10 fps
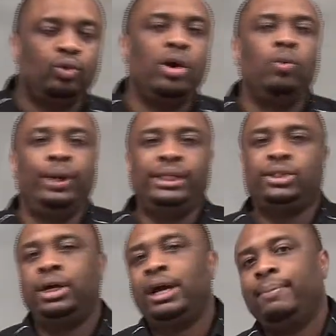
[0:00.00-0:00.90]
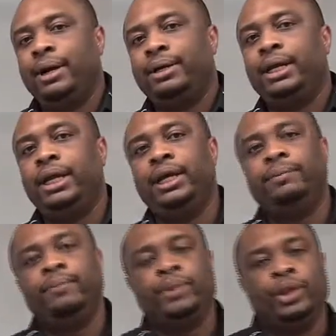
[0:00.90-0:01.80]
When we talk about
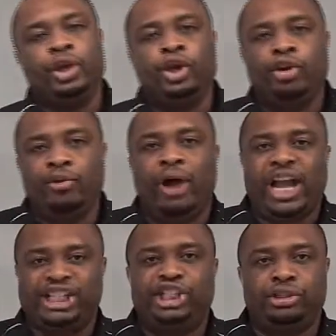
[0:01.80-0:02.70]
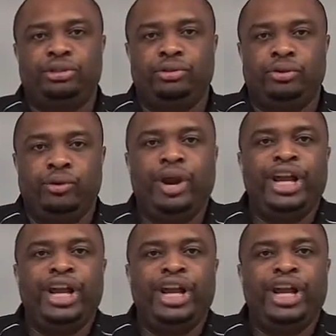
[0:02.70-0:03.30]
rational,